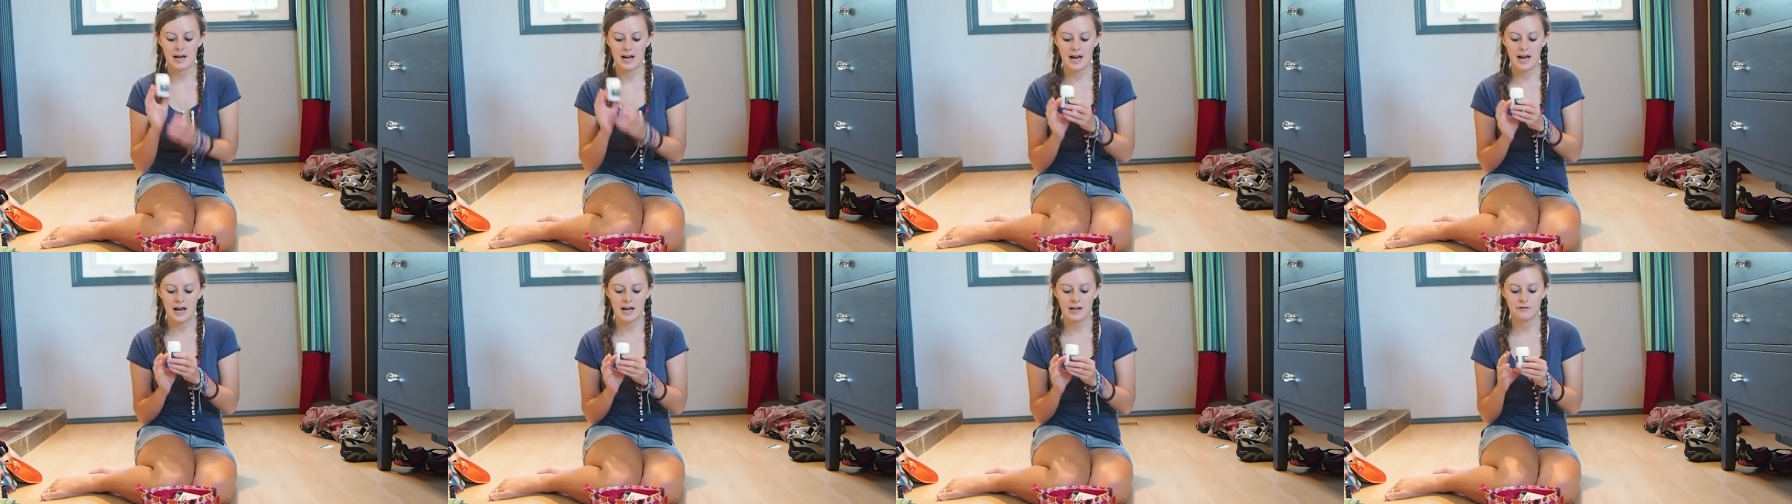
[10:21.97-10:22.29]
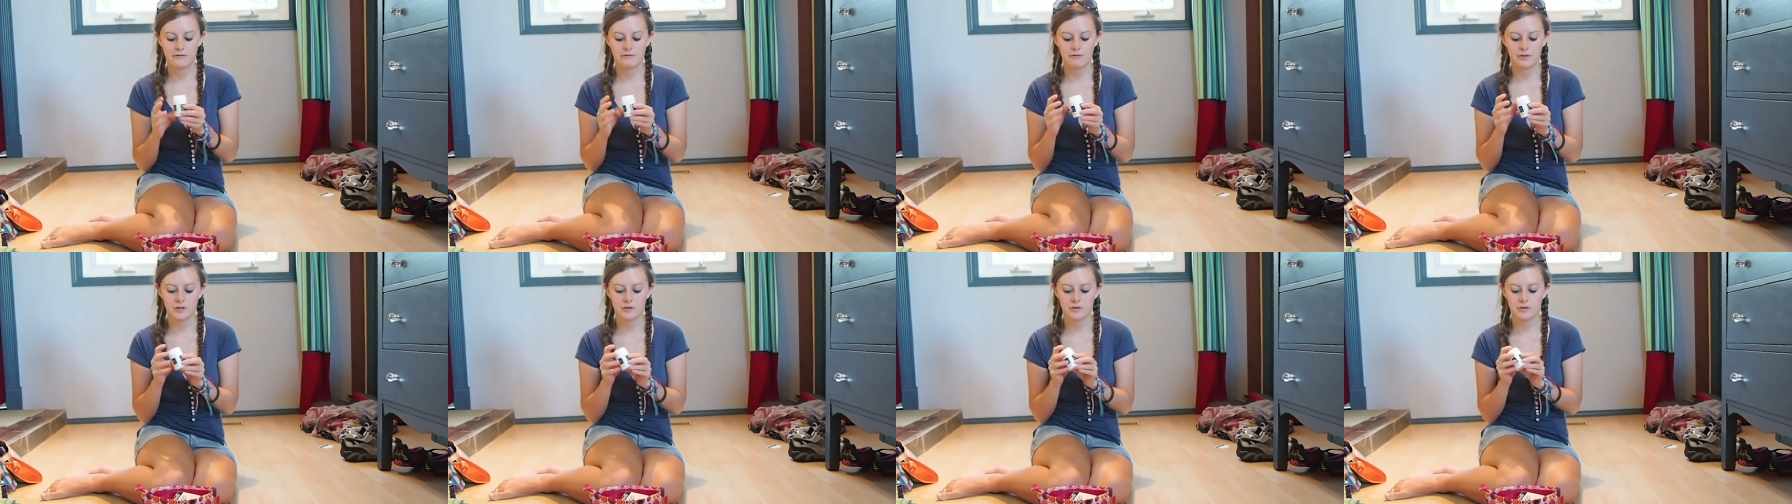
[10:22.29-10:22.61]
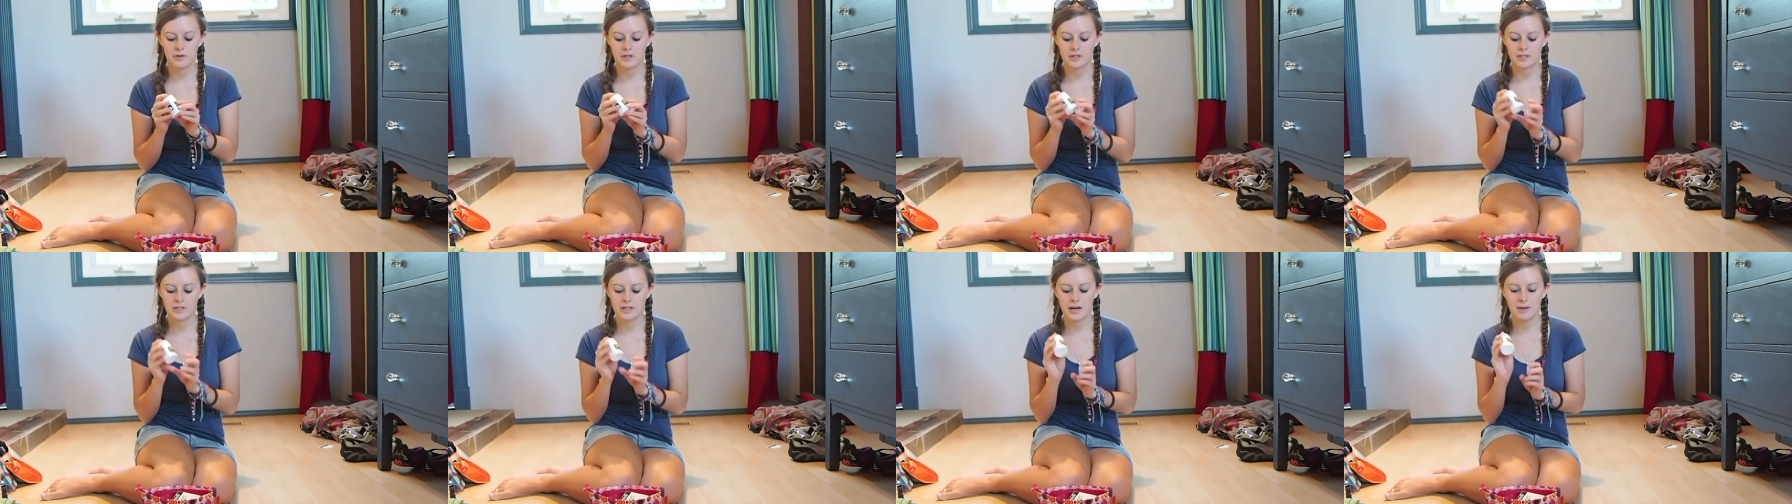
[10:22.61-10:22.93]

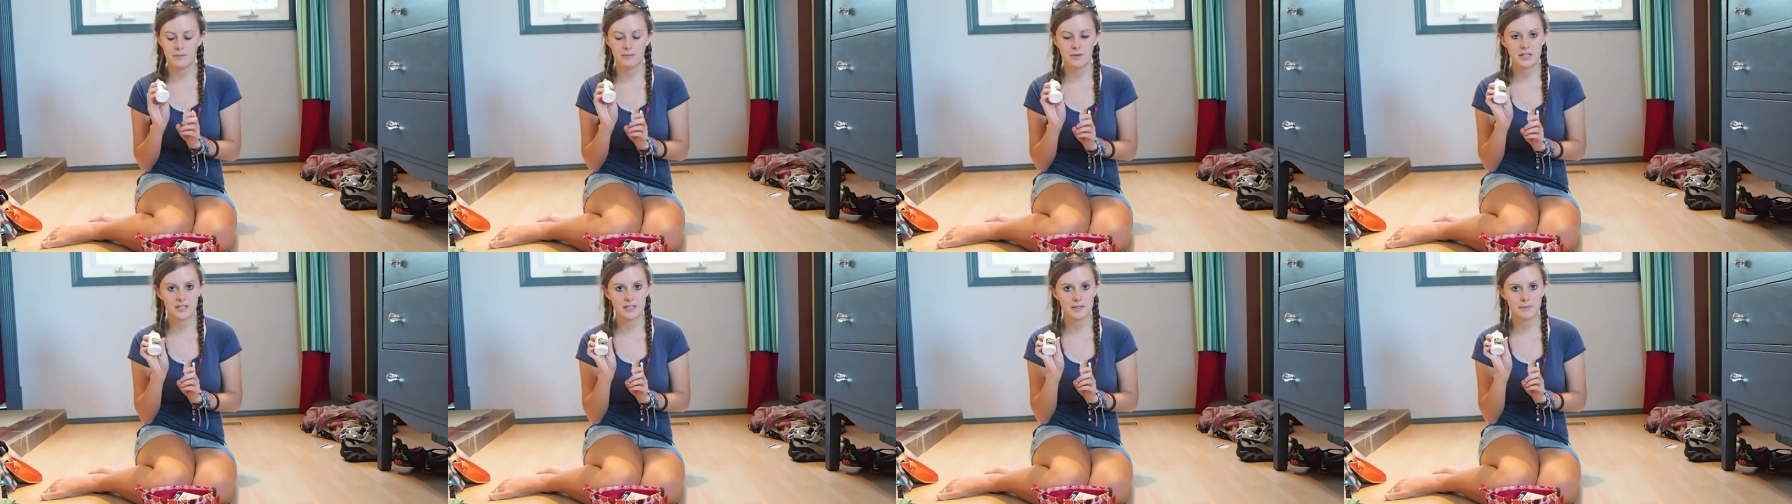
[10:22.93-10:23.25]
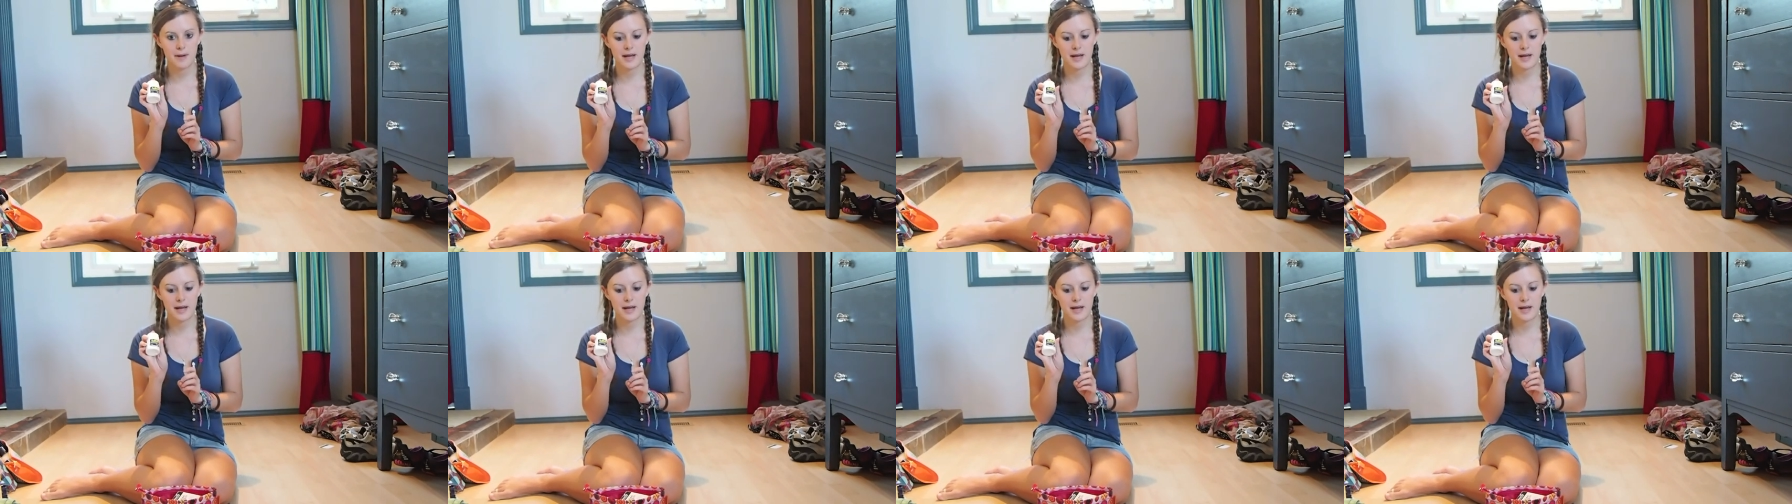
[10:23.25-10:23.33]
Advil tablets,